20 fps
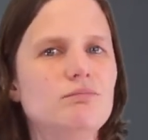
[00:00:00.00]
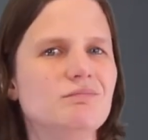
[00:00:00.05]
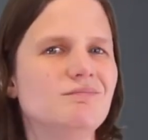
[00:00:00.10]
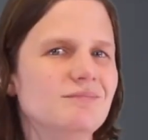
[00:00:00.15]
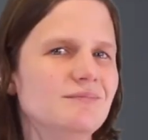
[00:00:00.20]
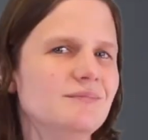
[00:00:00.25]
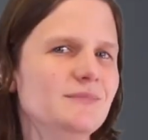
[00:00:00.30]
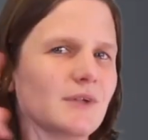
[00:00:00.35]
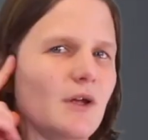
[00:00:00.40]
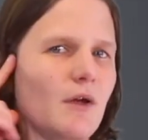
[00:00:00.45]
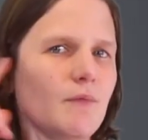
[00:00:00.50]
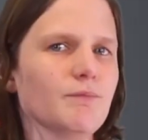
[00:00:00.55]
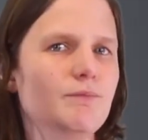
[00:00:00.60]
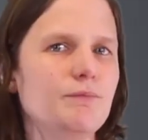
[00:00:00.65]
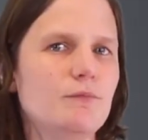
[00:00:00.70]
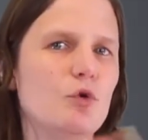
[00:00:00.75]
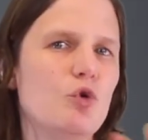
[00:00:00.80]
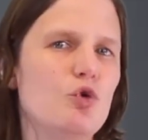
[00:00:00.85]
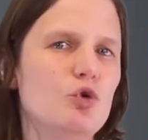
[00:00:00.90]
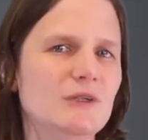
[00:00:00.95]
or
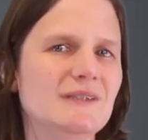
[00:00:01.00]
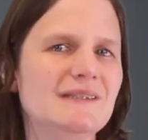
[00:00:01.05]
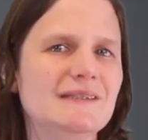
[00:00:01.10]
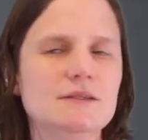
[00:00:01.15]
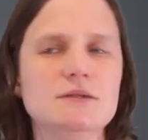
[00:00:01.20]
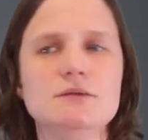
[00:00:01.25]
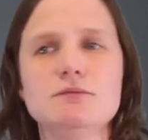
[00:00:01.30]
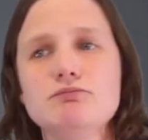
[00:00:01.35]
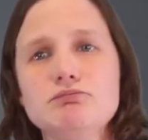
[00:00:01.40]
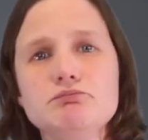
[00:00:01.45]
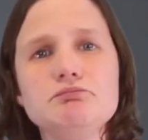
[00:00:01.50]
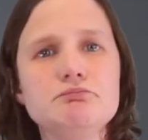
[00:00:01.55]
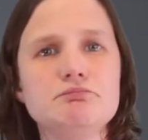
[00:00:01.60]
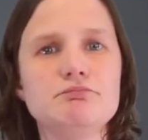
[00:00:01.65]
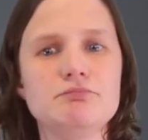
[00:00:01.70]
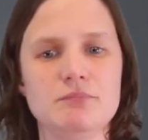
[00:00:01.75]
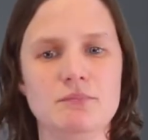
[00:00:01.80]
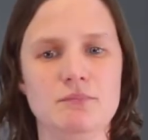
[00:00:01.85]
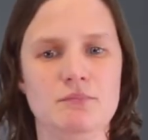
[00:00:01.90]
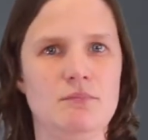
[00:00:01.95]
perhaps
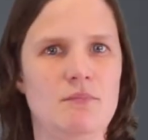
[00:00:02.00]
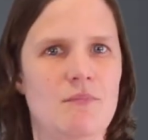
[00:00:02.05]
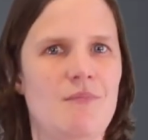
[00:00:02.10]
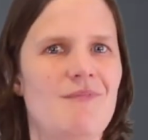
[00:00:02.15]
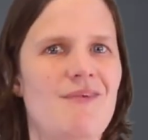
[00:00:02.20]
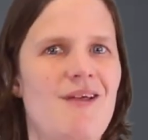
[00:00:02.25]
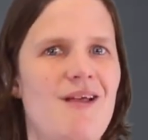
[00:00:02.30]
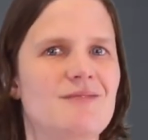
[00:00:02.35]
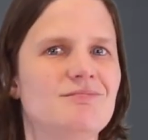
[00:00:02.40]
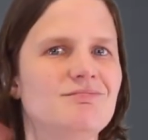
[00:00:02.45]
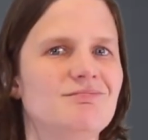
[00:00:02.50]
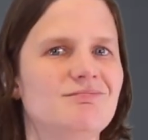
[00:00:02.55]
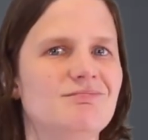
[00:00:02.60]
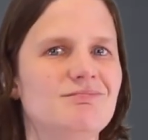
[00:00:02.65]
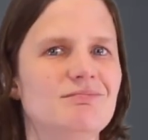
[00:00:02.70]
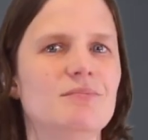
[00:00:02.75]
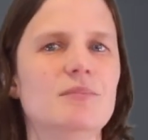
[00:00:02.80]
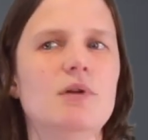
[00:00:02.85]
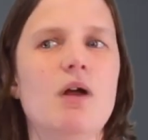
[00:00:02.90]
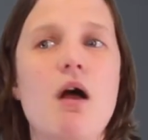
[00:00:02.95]
um, they have been educated
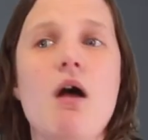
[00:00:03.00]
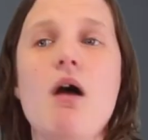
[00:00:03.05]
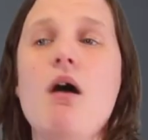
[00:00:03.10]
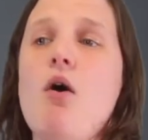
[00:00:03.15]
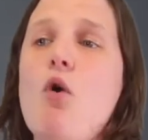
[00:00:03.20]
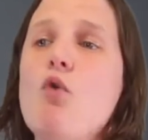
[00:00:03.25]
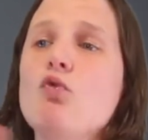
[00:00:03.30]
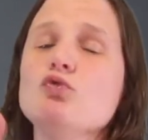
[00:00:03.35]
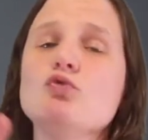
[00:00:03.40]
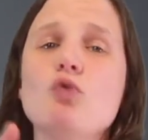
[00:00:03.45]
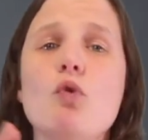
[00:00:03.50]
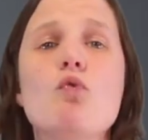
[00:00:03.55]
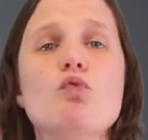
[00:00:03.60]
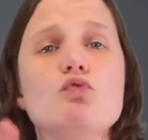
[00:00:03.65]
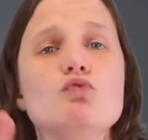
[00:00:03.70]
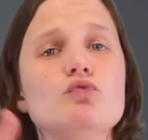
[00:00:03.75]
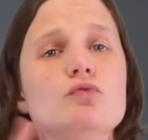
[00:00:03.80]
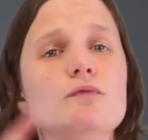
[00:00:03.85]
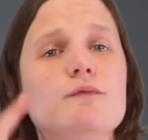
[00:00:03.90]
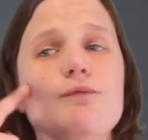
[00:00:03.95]
within the deaf
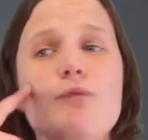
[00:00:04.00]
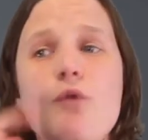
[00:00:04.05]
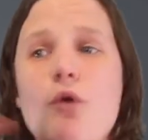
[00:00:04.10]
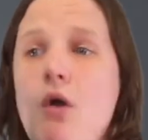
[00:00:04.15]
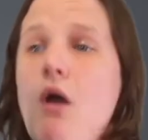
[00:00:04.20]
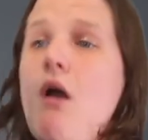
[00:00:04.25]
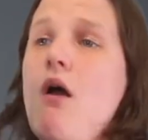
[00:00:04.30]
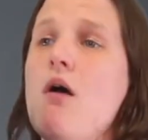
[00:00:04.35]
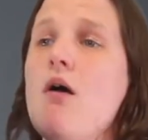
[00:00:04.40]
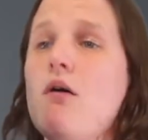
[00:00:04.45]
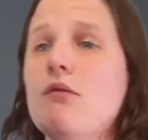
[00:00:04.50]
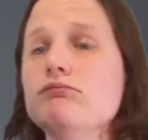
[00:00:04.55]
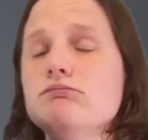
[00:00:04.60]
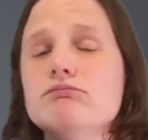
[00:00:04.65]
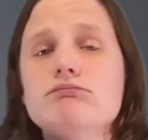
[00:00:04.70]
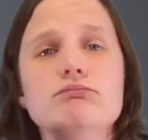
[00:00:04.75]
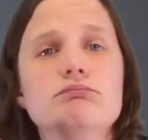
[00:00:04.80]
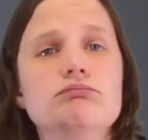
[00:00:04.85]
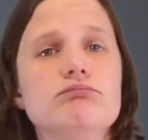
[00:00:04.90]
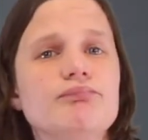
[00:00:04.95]
unit and can sign,
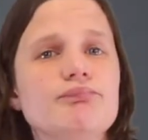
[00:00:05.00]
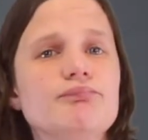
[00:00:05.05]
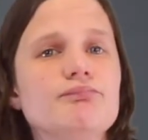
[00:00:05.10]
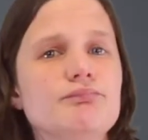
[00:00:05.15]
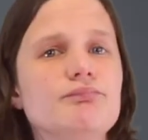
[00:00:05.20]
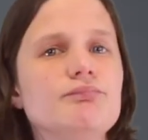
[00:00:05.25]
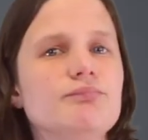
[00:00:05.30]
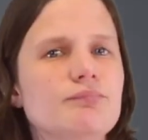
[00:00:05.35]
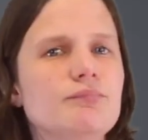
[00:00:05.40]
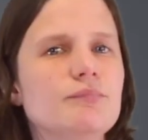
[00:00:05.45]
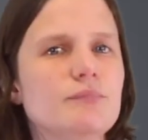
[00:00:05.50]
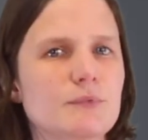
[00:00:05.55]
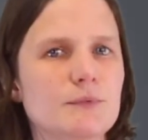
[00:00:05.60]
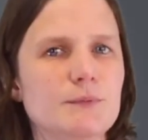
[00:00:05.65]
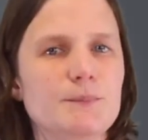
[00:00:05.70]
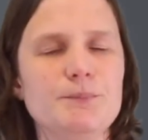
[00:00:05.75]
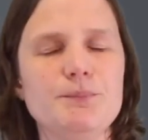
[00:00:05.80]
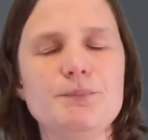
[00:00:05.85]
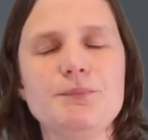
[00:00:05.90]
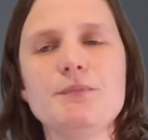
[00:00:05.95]

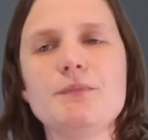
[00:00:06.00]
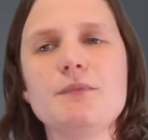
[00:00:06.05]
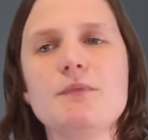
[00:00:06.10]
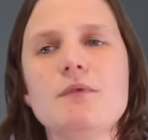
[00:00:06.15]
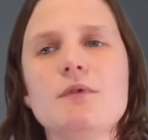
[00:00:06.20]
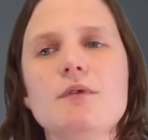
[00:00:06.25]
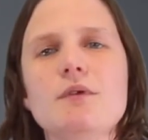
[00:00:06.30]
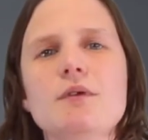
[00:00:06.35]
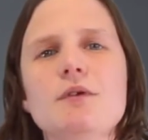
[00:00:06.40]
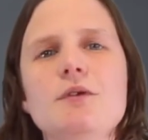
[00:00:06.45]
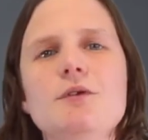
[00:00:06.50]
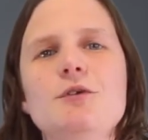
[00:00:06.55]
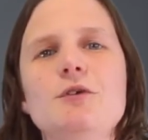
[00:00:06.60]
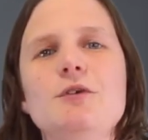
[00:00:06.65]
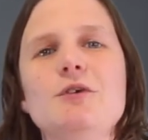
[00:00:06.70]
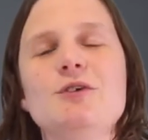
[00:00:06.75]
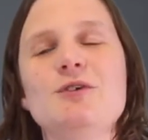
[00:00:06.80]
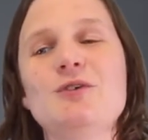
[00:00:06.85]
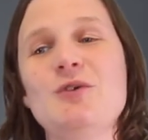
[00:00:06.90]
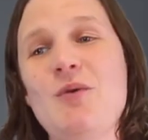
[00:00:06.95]
therefore, they can
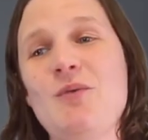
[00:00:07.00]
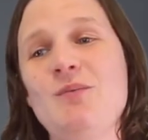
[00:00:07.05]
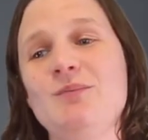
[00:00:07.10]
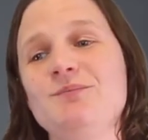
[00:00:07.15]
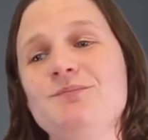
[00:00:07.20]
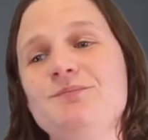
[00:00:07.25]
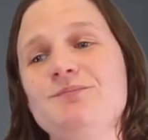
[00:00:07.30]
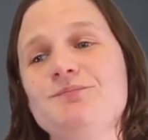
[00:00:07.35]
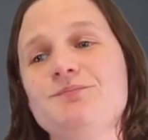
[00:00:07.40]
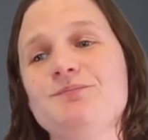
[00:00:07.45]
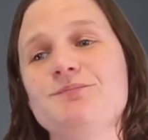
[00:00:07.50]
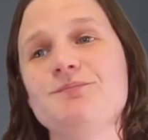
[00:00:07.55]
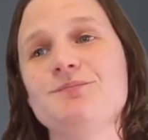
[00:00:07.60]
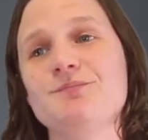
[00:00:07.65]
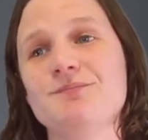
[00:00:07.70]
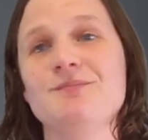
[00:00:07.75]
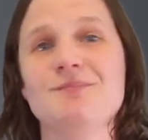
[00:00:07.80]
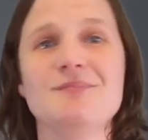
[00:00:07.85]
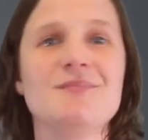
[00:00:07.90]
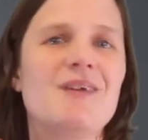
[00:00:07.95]
function as an interpreter.
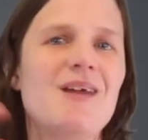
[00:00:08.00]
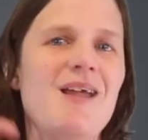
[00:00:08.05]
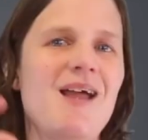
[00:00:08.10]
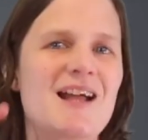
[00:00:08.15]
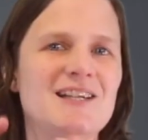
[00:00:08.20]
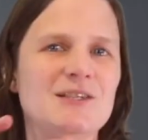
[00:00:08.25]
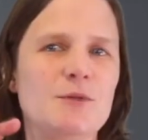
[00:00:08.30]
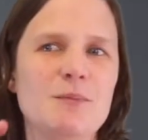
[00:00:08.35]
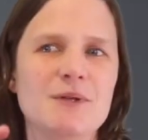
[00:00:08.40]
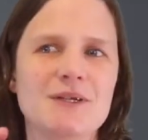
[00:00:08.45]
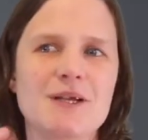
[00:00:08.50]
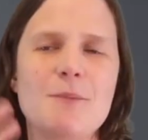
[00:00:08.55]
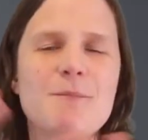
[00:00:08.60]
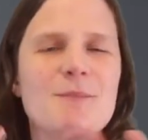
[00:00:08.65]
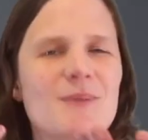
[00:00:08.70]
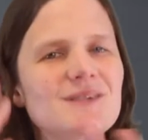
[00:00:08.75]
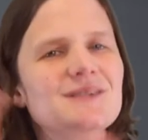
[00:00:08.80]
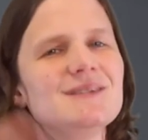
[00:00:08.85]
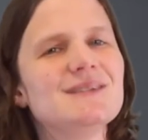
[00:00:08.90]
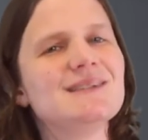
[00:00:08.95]

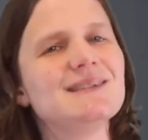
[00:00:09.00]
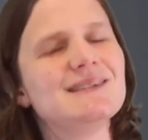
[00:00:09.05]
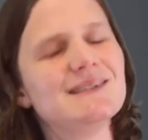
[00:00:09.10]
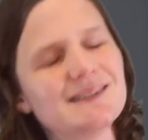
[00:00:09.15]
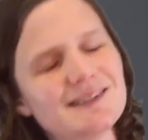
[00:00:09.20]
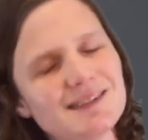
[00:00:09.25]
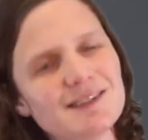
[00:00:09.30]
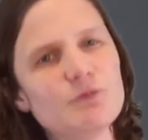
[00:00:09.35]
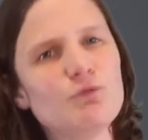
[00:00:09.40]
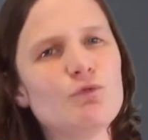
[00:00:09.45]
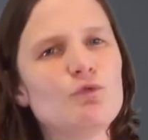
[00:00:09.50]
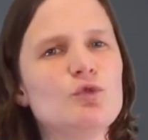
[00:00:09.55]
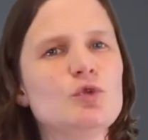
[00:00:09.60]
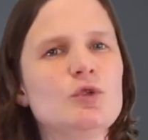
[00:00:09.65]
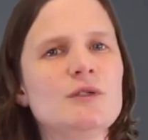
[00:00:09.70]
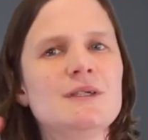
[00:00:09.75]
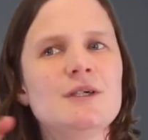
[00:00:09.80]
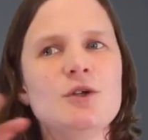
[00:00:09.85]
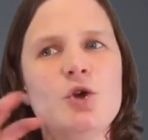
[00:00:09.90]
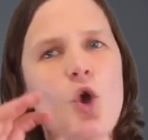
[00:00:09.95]
Now,
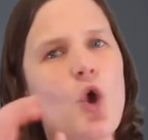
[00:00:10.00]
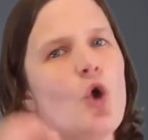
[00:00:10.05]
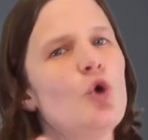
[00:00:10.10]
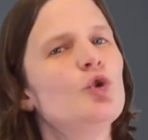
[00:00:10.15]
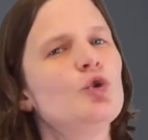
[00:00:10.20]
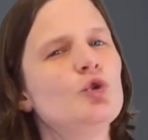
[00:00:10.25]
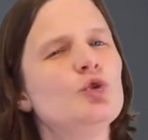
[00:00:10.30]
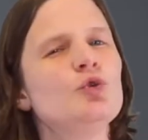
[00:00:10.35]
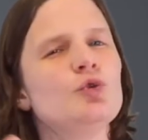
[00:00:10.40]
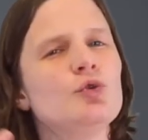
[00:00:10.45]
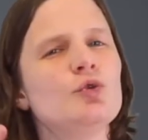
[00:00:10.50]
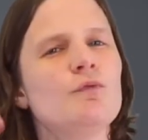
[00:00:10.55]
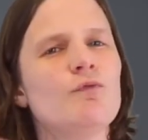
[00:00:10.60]
of course,